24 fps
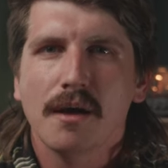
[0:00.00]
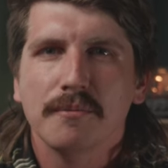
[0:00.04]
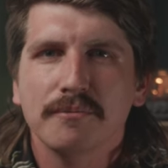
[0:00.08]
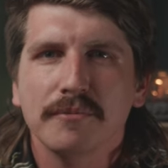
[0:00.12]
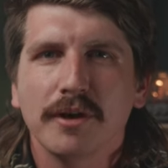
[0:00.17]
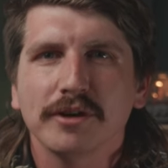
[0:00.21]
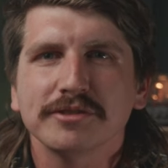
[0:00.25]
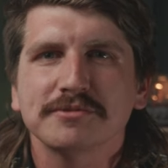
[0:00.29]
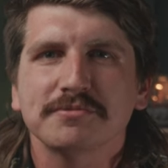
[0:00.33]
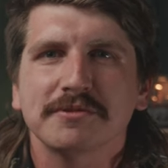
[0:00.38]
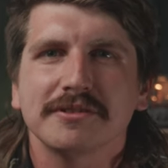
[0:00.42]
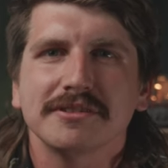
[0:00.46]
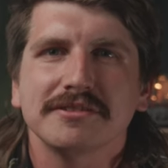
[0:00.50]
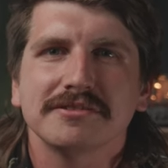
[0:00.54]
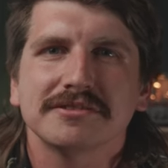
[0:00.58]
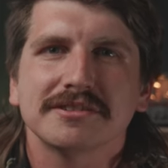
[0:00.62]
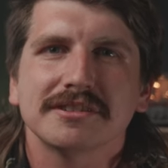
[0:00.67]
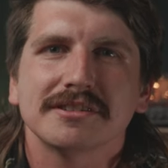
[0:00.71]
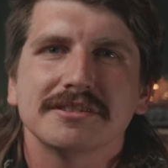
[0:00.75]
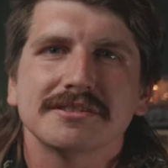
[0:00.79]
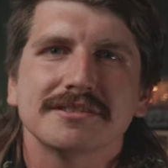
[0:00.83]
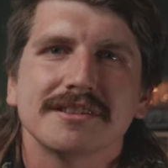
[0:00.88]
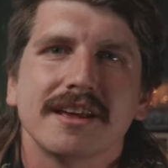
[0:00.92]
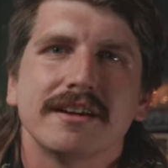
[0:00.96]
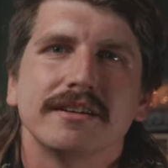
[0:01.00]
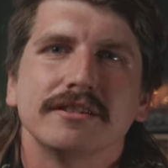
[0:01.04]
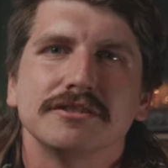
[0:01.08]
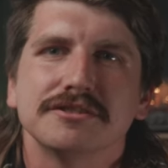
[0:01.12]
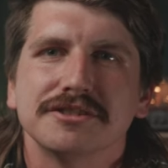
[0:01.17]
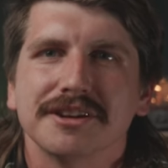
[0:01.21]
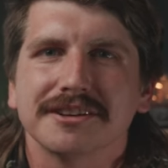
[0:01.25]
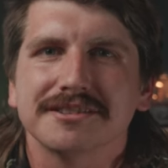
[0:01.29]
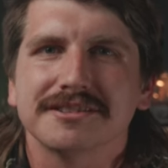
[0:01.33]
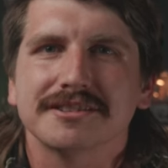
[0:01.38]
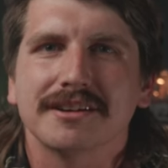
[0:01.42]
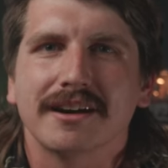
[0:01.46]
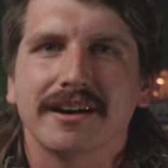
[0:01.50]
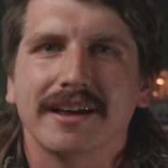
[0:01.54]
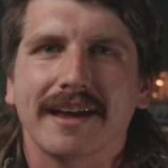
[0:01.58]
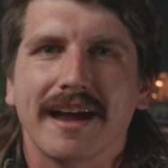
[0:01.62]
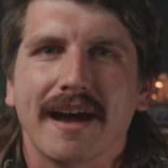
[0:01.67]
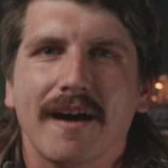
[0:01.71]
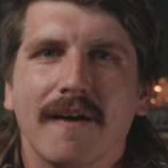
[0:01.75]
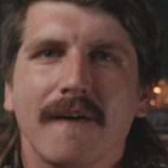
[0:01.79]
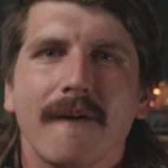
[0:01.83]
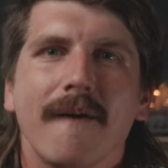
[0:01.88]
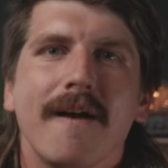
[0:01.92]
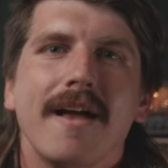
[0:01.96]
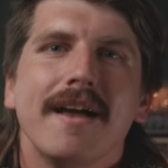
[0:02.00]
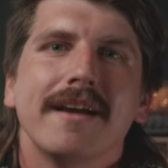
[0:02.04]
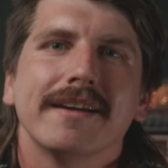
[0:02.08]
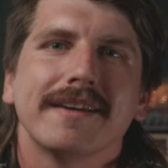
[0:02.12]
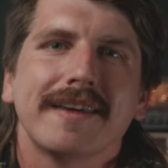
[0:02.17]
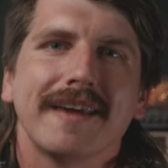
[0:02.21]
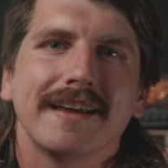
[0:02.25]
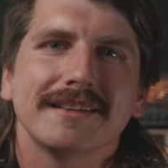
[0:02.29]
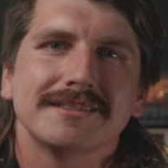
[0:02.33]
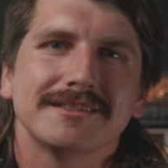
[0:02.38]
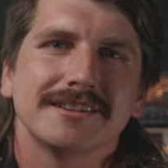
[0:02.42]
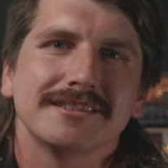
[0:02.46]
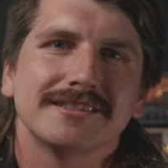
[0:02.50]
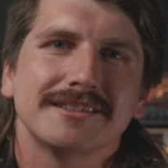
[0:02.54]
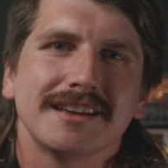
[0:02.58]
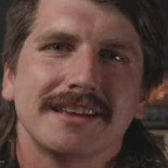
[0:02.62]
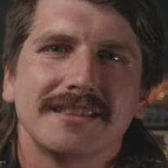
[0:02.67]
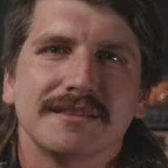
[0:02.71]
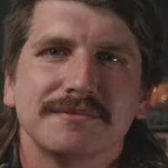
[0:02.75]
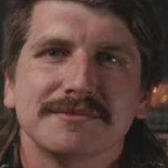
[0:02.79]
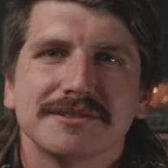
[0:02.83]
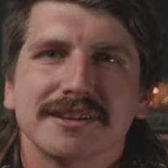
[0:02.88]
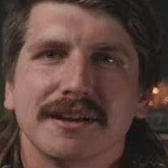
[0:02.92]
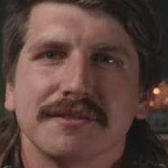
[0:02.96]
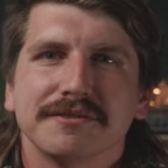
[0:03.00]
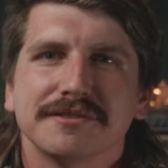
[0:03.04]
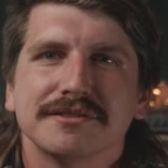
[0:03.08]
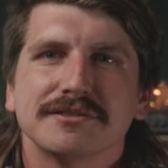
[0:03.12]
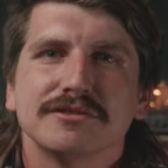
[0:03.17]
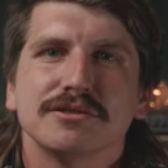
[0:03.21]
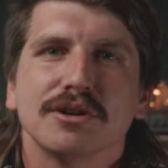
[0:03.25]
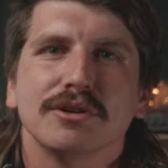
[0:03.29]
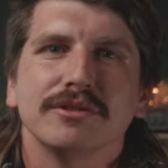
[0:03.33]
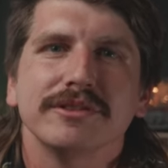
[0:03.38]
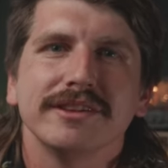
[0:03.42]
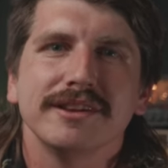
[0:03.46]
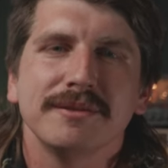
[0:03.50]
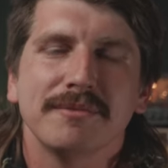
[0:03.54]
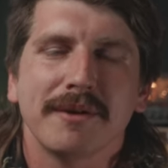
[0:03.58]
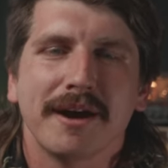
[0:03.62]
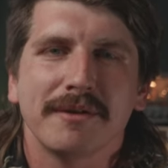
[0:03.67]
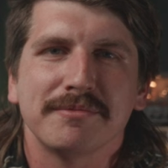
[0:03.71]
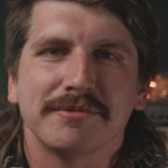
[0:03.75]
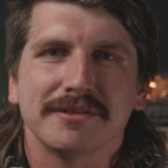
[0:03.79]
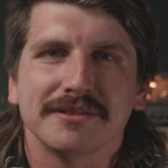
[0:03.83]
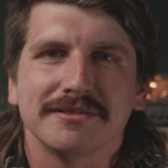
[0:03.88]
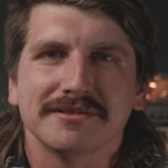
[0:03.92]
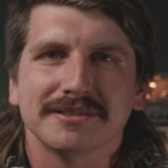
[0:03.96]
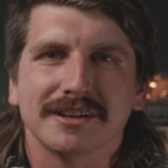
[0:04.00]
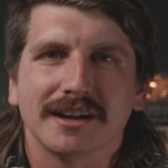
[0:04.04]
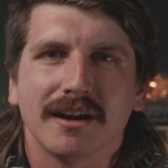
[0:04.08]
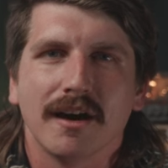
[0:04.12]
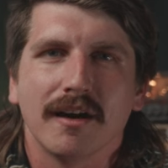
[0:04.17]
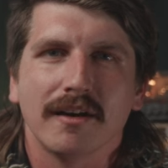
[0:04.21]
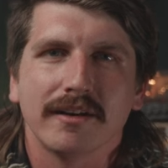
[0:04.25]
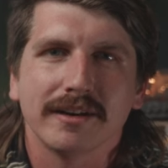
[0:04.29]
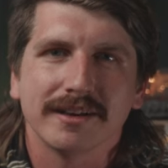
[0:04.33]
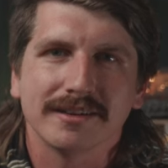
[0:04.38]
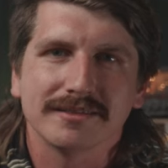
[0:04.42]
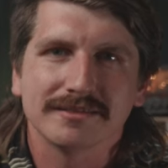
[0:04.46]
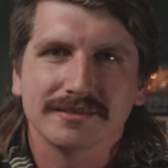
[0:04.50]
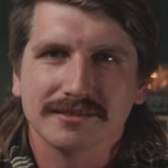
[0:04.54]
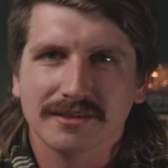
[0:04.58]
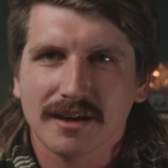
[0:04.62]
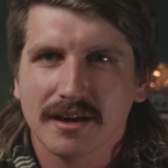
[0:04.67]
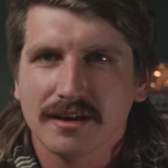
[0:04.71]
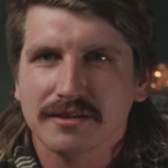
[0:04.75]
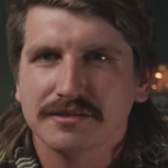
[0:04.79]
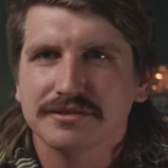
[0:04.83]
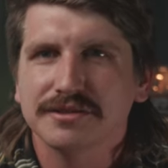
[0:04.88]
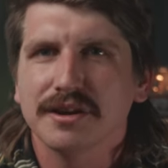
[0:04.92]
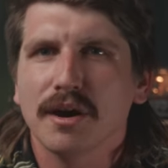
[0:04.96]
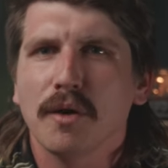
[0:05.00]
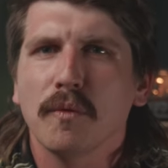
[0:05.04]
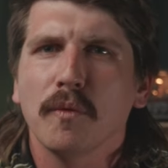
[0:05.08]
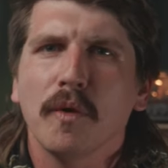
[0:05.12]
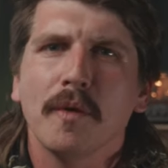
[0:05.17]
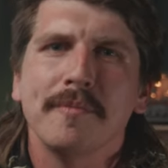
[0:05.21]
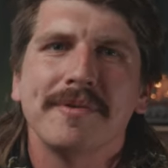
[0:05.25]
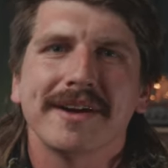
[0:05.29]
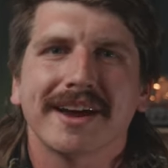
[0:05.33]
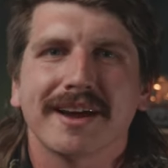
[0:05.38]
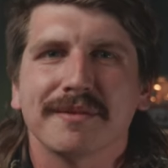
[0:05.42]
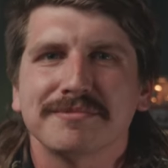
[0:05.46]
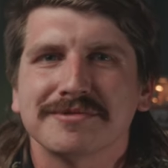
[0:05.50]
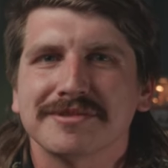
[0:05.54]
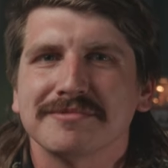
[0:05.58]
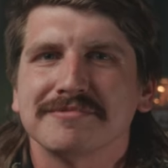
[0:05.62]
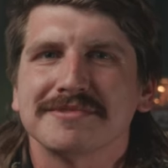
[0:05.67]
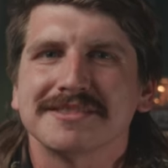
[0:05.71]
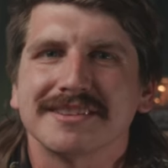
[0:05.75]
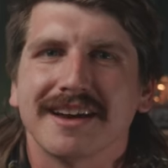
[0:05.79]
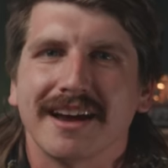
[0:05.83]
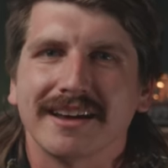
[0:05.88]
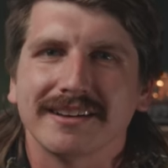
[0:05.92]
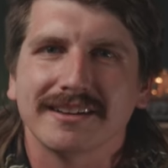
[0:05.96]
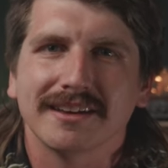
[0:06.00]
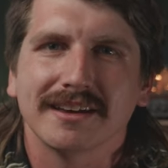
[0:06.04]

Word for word: Most producers that are just starting out can't sustain themselves solely by producing artists, so we'll pick up some side